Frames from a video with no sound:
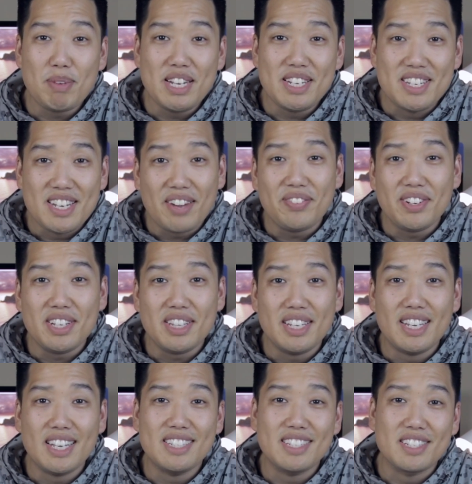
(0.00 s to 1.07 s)
me definitely
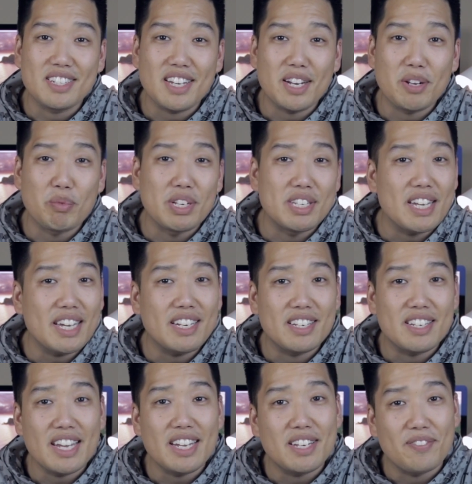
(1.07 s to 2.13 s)
gets excited when
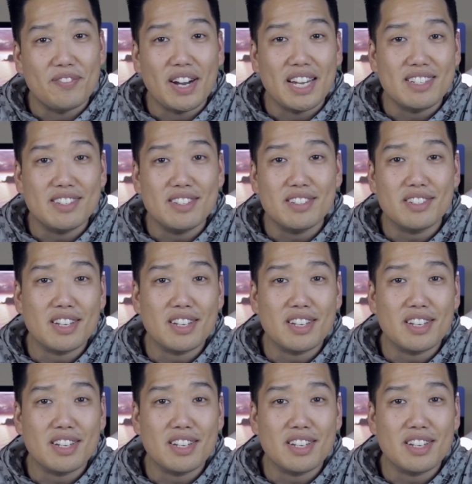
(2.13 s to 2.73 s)
day-to-day devices